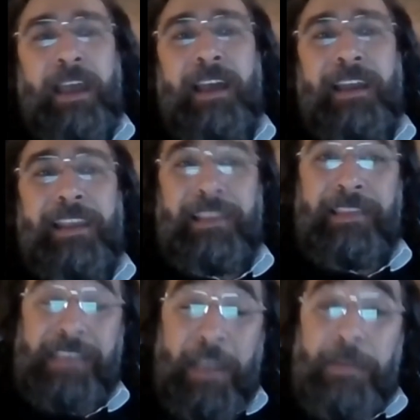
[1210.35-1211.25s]
In the
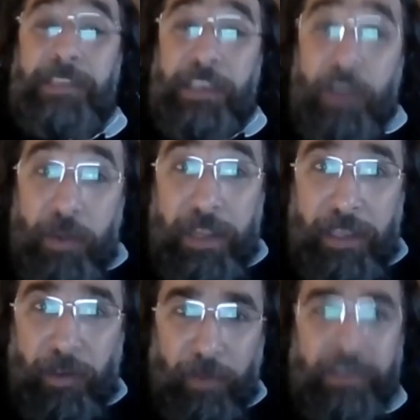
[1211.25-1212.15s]
cybersecurity
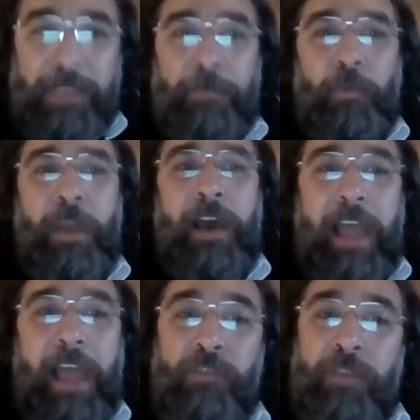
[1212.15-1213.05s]
concept, we are
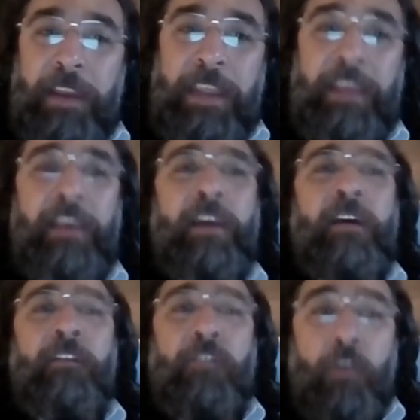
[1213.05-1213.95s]
actually
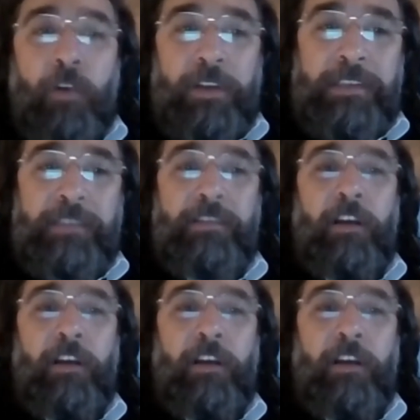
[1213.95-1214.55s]
focused on